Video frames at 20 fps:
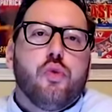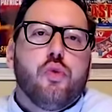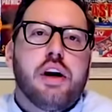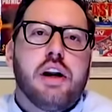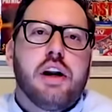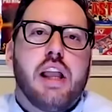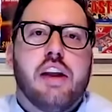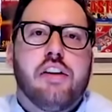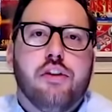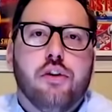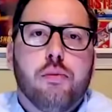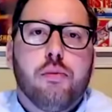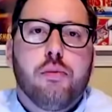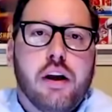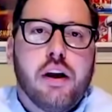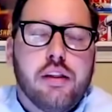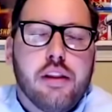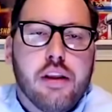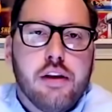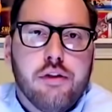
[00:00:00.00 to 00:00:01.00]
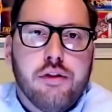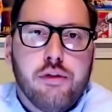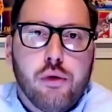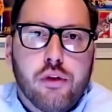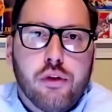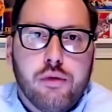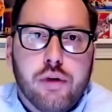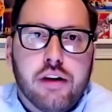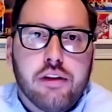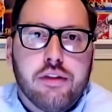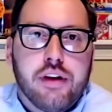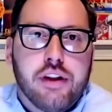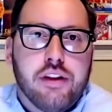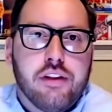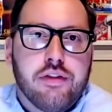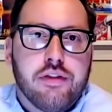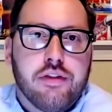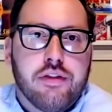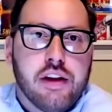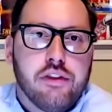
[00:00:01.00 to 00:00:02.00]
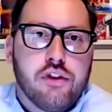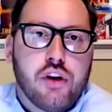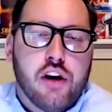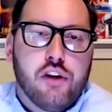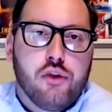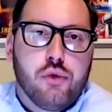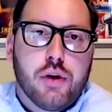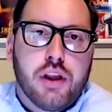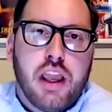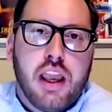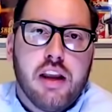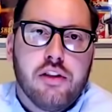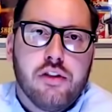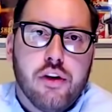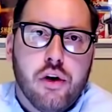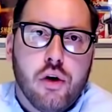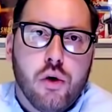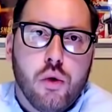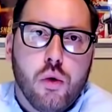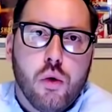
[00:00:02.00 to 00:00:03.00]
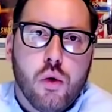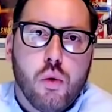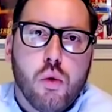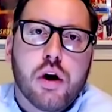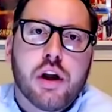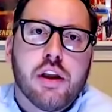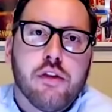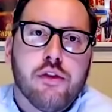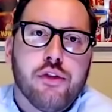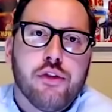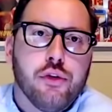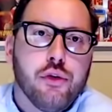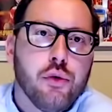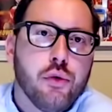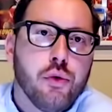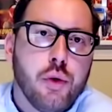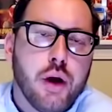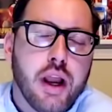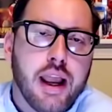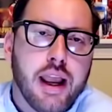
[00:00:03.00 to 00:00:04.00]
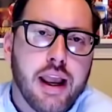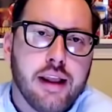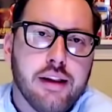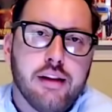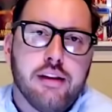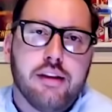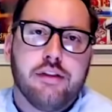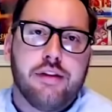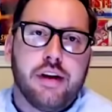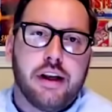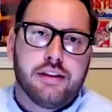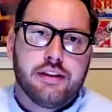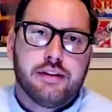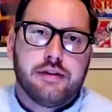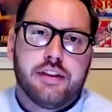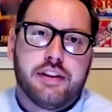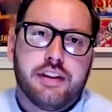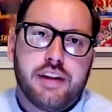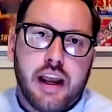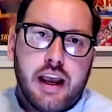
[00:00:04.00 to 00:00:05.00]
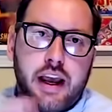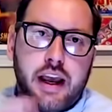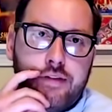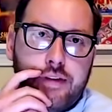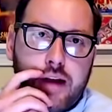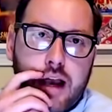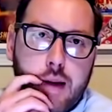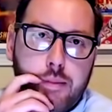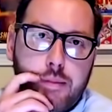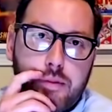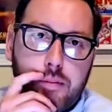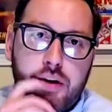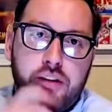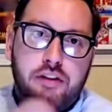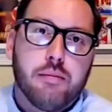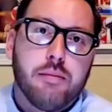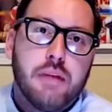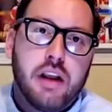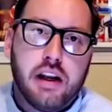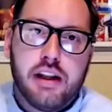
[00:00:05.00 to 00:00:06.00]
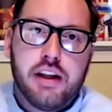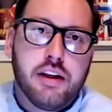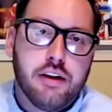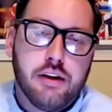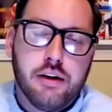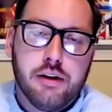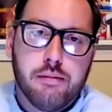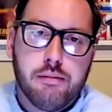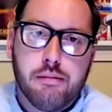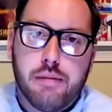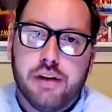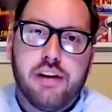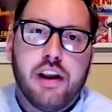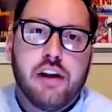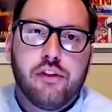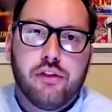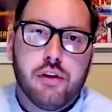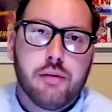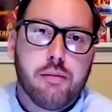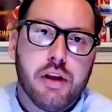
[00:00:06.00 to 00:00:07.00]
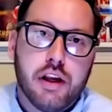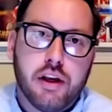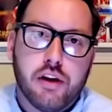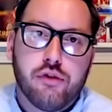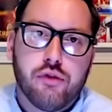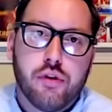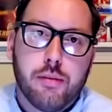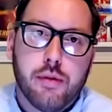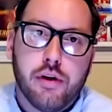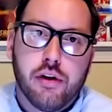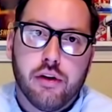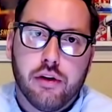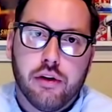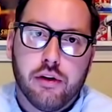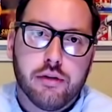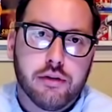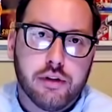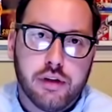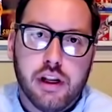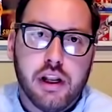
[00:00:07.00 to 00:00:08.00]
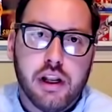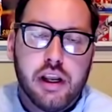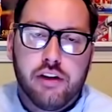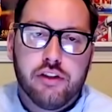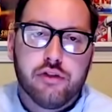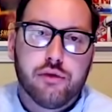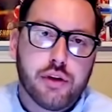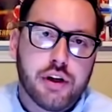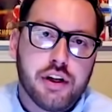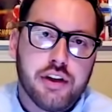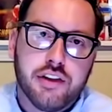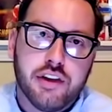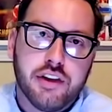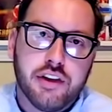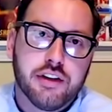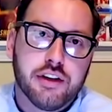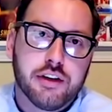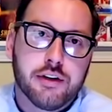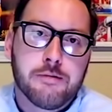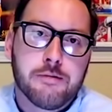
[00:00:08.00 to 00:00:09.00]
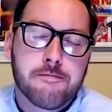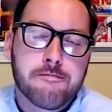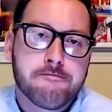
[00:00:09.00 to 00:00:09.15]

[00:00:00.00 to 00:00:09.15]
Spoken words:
wanted to ask you about the fourth round defensive end, Joshua Kando. What gives you and the defensive staff optimism that he could potentially be a contributor in his rookie season here?